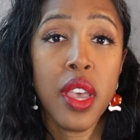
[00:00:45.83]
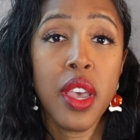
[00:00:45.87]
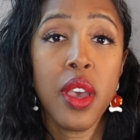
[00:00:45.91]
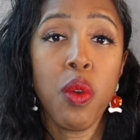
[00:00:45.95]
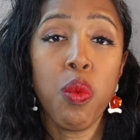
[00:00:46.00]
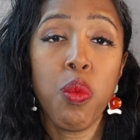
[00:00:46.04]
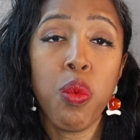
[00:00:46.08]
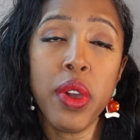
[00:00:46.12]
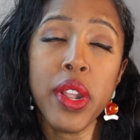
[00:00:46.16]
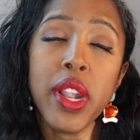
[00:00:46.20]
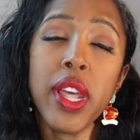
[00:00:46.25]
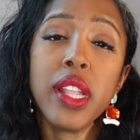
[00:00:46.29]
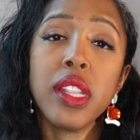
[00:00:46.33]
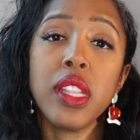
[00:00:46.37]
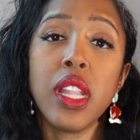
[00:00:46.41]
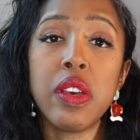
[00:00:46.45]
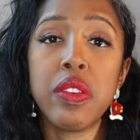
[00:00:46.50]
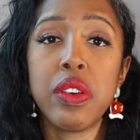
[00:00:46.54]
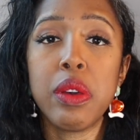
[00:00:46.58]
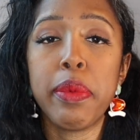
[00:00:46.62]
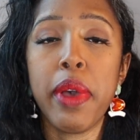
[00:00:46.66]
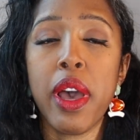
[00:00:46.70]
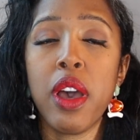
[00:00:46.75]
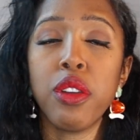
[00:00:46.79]
What I love
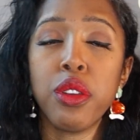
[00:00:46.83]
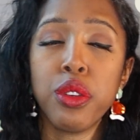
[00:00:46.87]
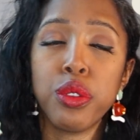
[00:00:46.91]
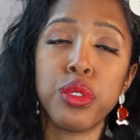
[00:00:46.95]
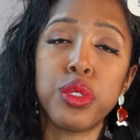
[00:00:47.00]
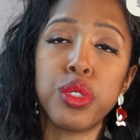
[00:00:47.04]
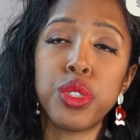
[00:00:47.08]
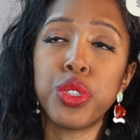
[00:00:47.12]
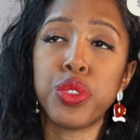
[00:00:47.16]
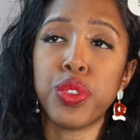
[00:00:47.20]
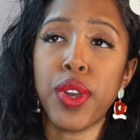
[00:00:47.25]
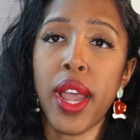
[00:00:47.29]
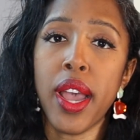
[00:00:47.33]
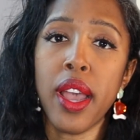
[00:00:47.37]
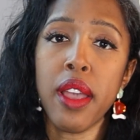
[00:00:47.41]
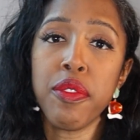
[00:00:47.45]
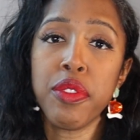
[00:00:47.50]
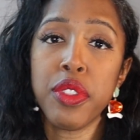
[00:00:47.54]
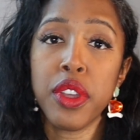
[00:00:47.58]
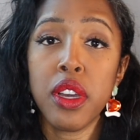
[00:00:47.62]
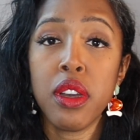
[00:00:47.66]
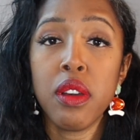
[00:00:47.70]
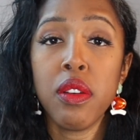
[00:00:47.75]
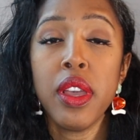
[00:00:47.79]
about Google Drive,
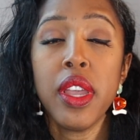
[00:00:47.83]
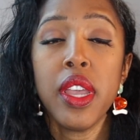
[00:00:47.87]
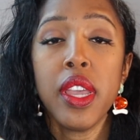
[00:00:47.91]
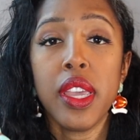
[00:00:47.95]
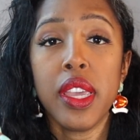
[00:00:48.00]
though,